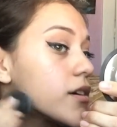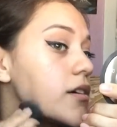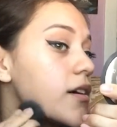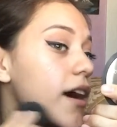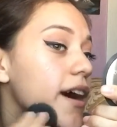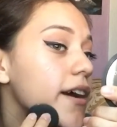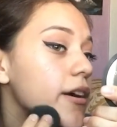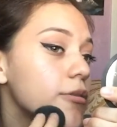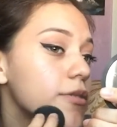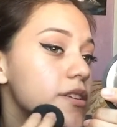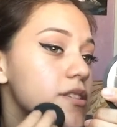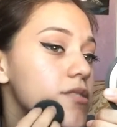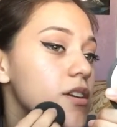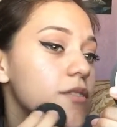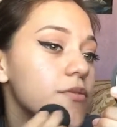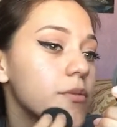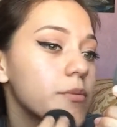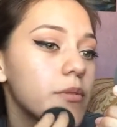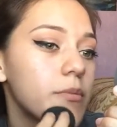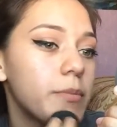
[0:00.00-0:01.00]
I always start
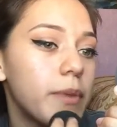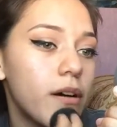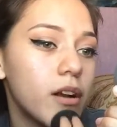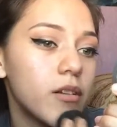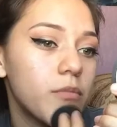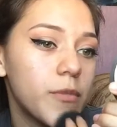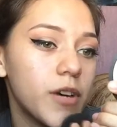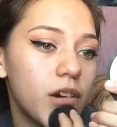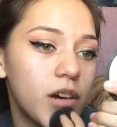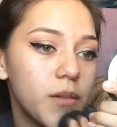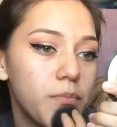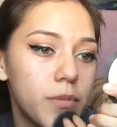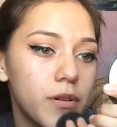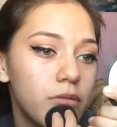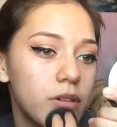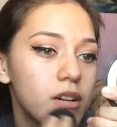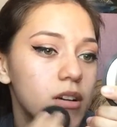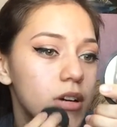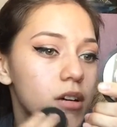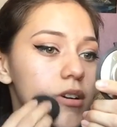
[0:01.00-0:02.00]
from the bottom up.
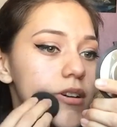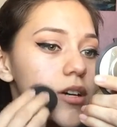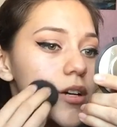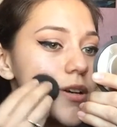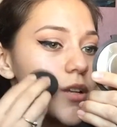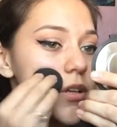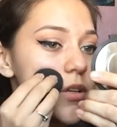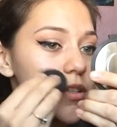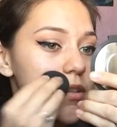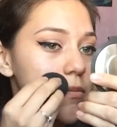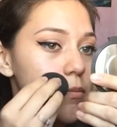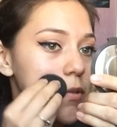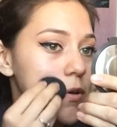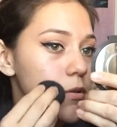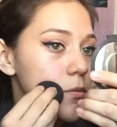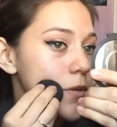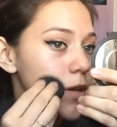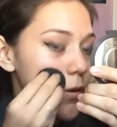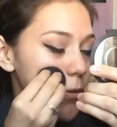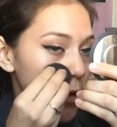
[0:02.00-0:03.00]
I like to build
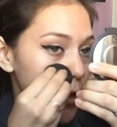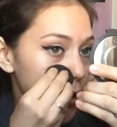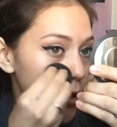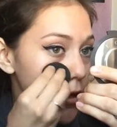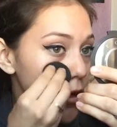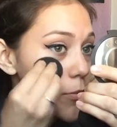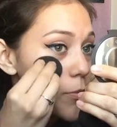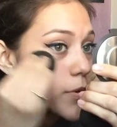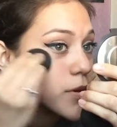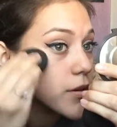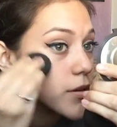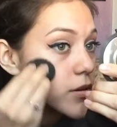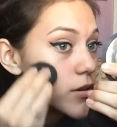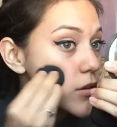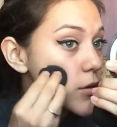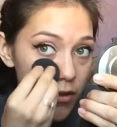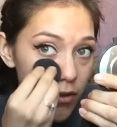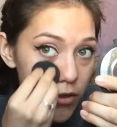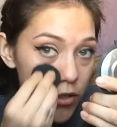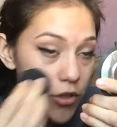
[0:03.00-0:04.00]
my way up.
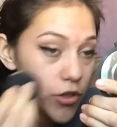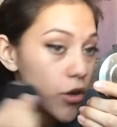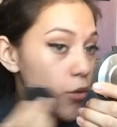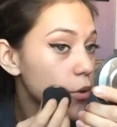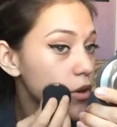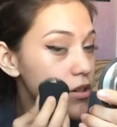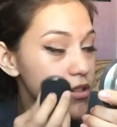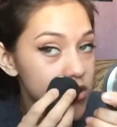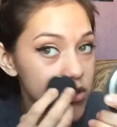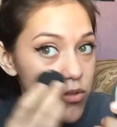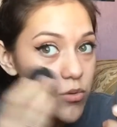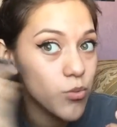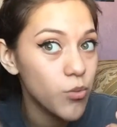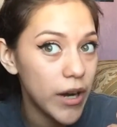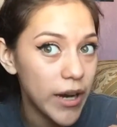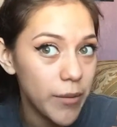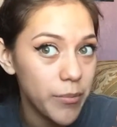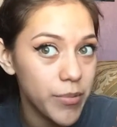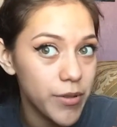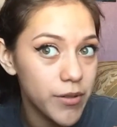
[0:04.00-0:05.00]
You don't want to
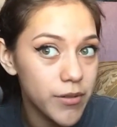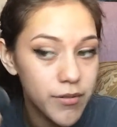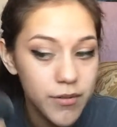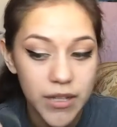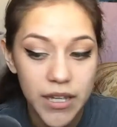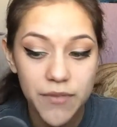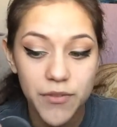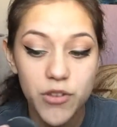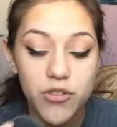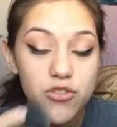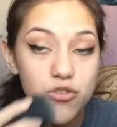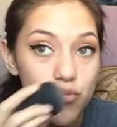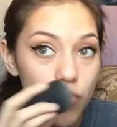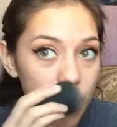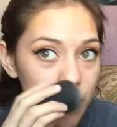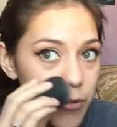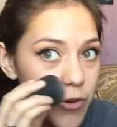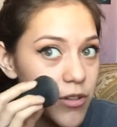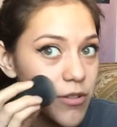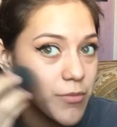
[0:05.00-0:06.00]
swipe. If you
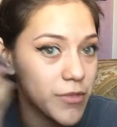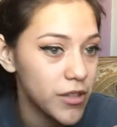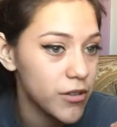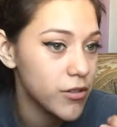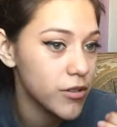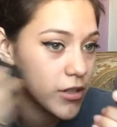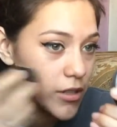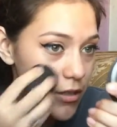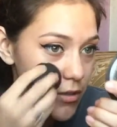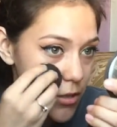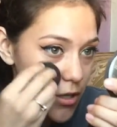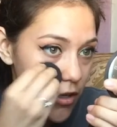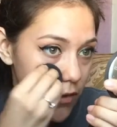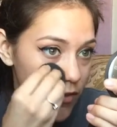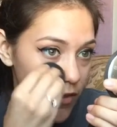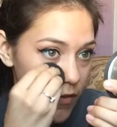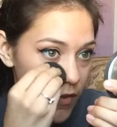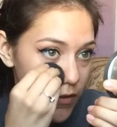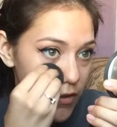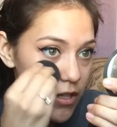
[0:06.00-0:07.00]
swipe, you're literally going to take off
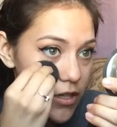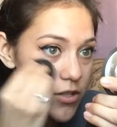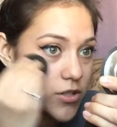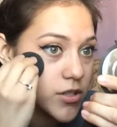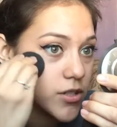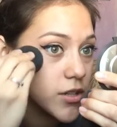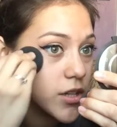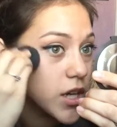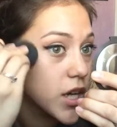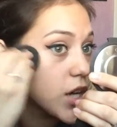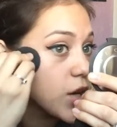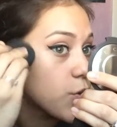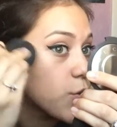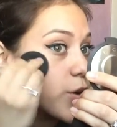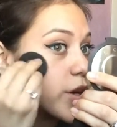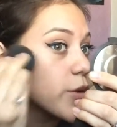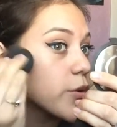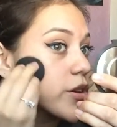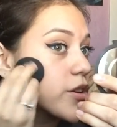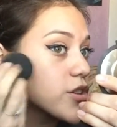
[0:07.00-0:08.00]
your foundation.
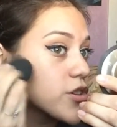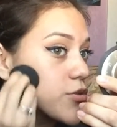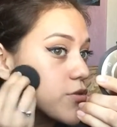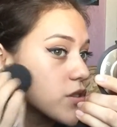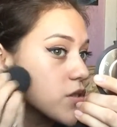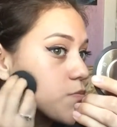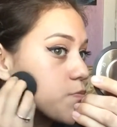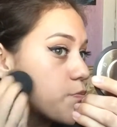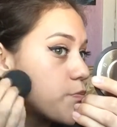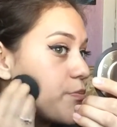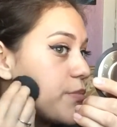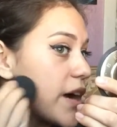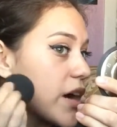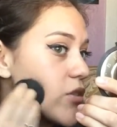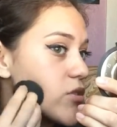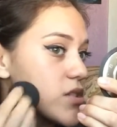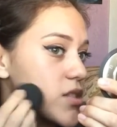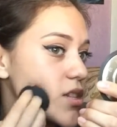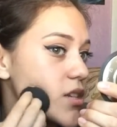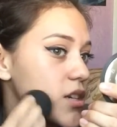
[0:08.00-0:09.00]
What you want to do is
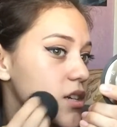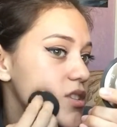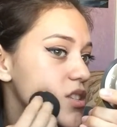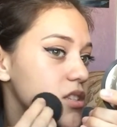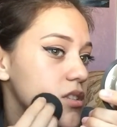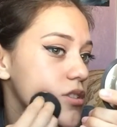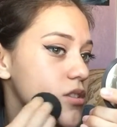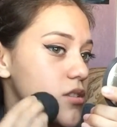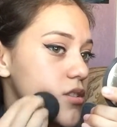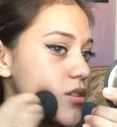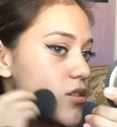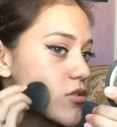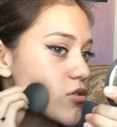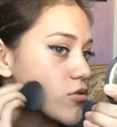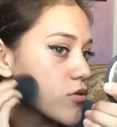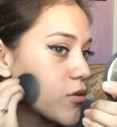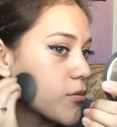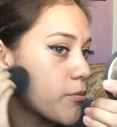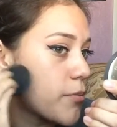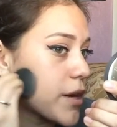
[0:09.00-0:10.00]
bounce it into the skin.
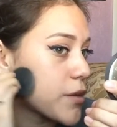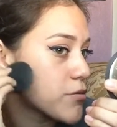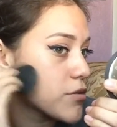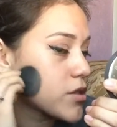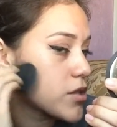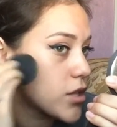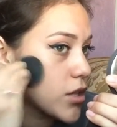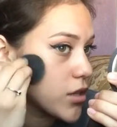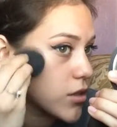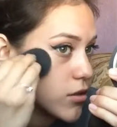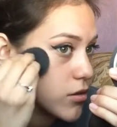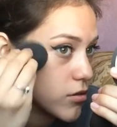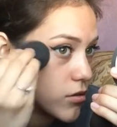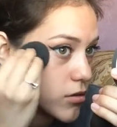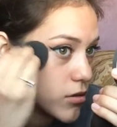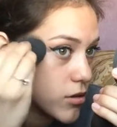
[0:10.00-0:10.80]
So I'm bouncing.